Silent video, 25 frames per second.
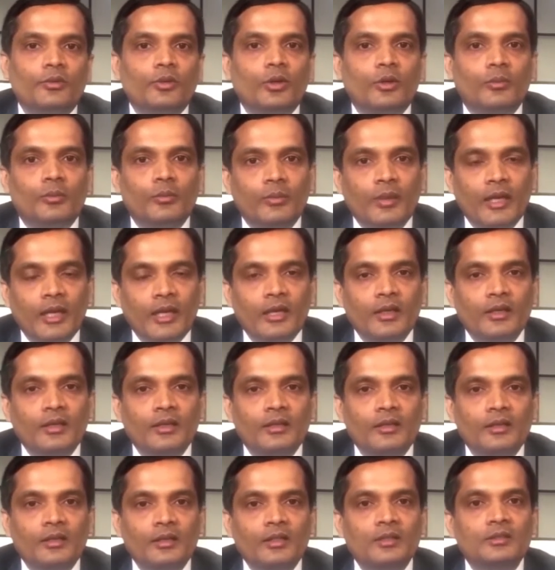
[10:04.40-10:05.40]
wobbling
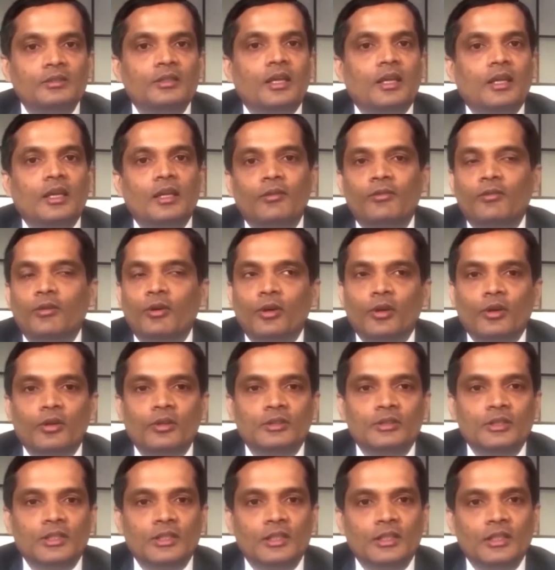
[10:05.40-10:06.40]
one on top of the other
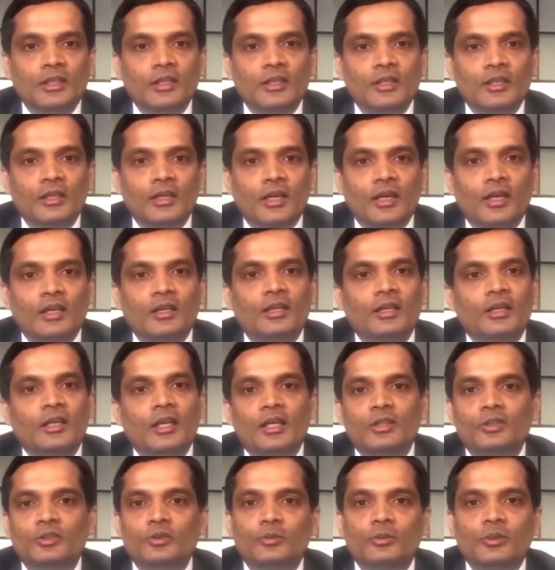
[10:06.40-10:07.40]
what is called as
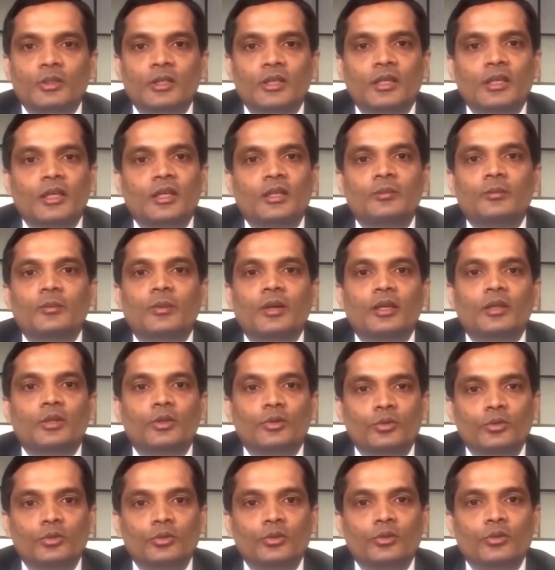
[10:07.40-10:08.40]

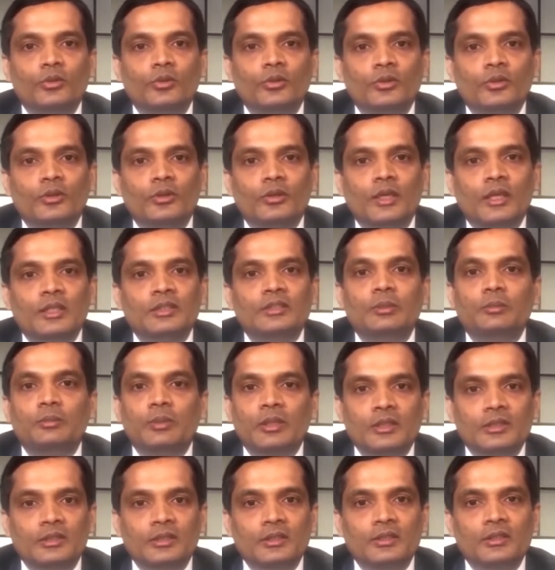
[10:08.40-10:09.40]
spondylolisthesis or there can
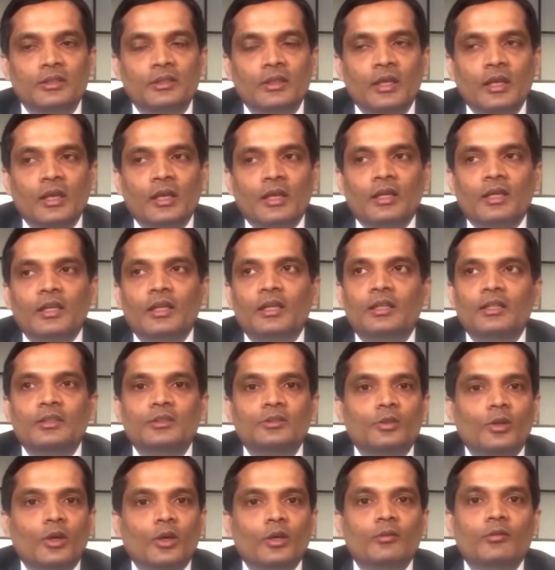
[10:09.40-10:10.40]
be tumors in the
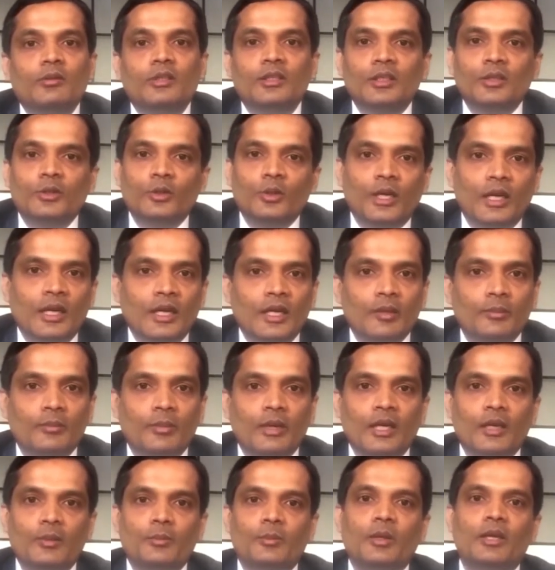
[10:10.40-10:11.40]
spine there can be
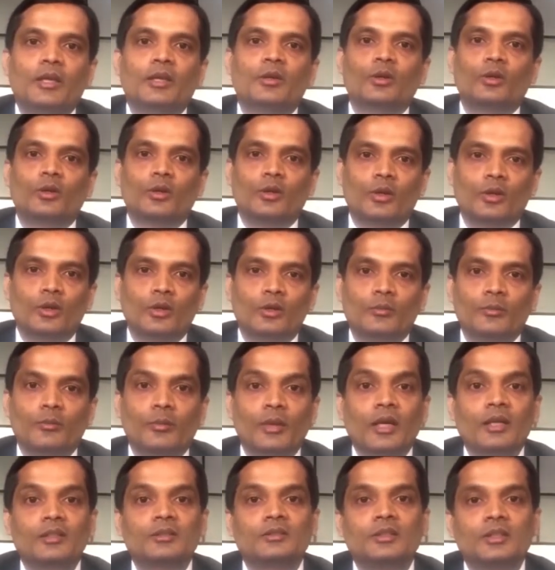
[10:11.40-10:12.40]
infection of the spine there
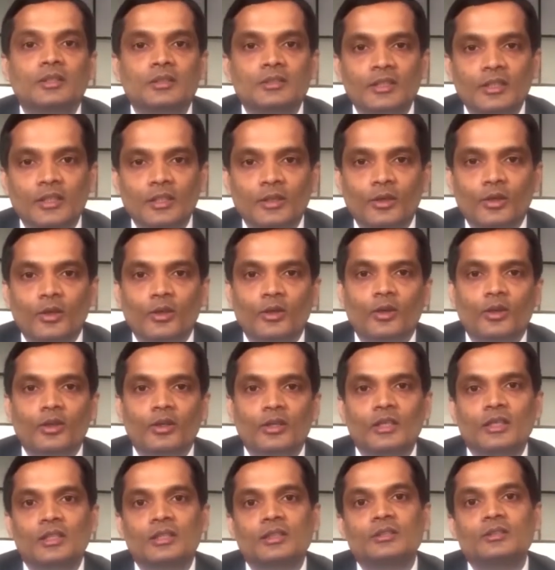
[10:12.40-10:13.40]
can be injury to the
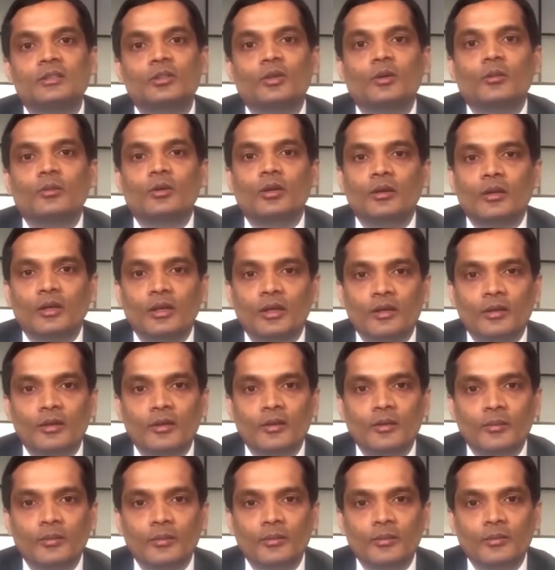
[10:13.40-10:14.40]
spine
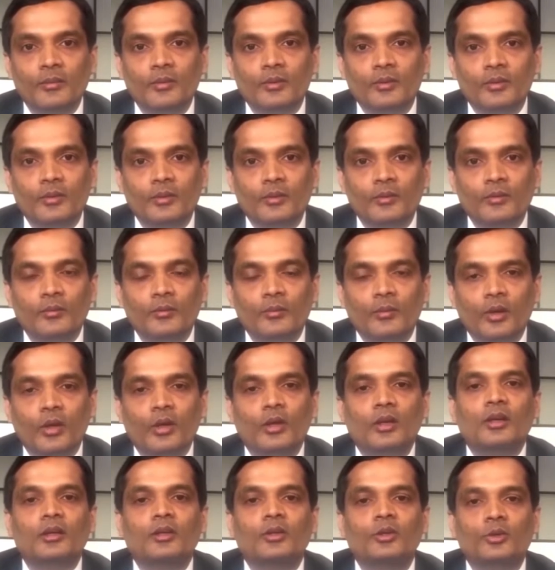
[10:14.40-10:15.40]
injury to the
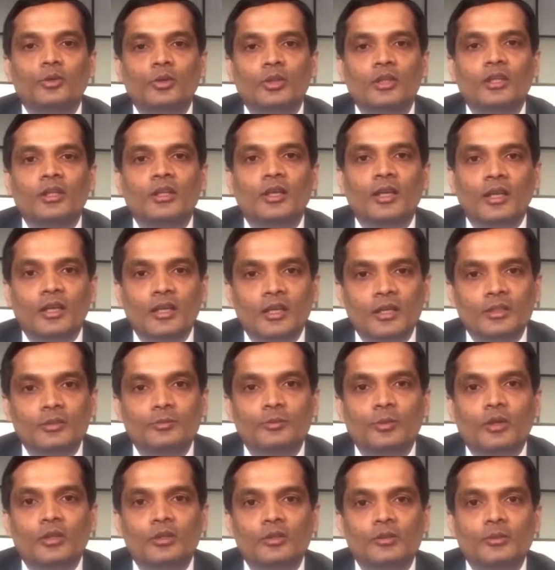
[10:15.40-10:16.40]
tissues around
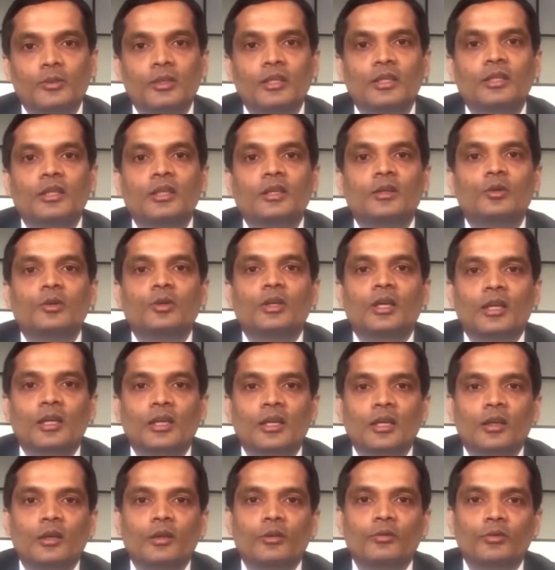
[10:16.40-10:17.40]
the spine like
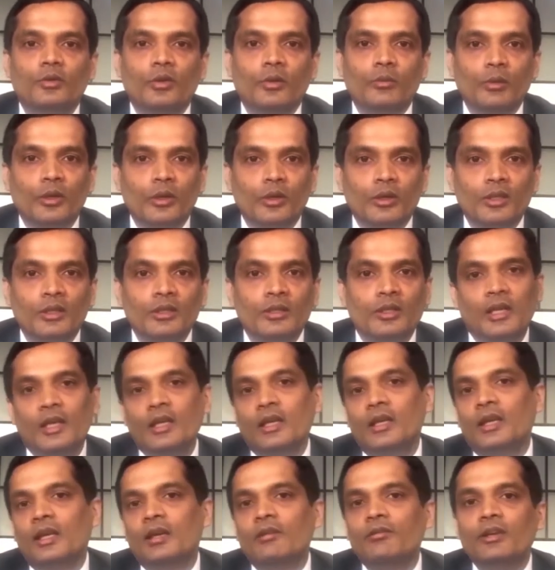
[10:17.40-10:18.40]
ligaments muscles
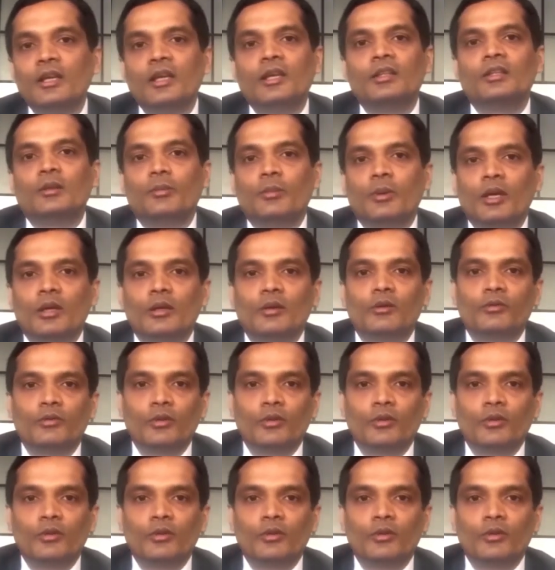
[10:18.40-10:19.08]
or the nerves